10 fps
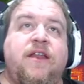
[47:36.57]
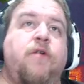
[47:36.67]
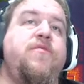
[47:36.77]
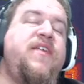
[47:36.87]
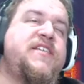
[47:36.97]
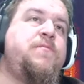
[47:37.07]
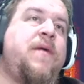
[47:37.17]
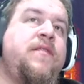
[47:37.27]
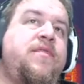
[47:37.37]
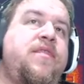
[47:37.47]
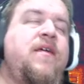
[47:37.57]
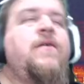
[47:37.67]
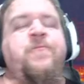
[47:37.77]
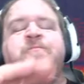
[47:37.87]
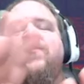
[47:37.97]
You know, this month,
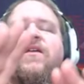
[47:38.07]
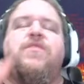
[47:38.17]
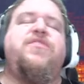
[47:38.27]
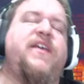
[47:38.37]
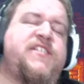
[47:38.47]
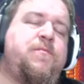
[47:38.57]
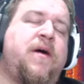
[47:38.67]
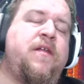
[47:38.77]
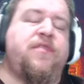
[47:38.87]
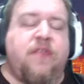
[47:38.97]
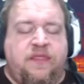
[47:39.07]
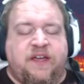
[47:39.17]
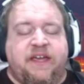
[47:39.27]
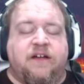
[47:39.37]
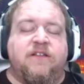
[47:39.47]

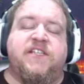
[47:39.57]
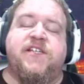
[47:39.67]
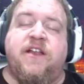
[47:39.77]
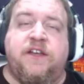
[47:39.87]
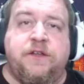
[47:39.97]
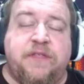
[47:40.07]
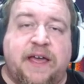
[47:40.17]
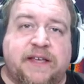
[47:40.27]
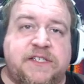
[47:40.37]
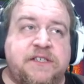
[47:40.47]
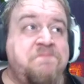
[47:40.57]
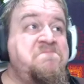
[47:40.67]
the guild is going to do this.